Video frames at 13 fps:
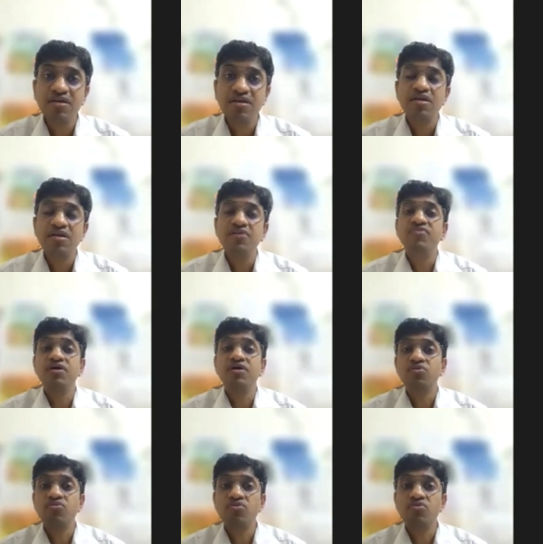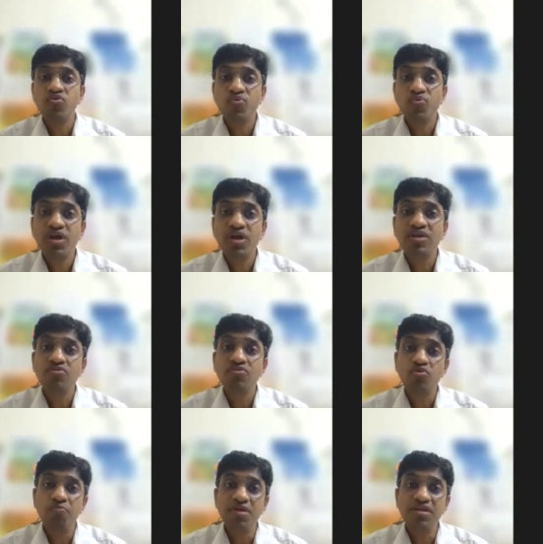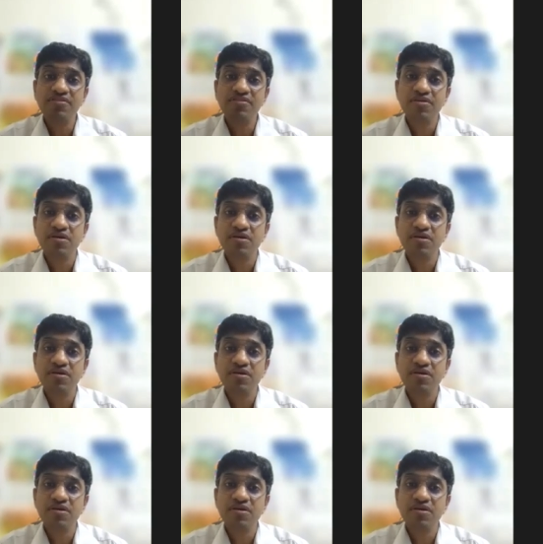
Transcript: If we are overweight or obese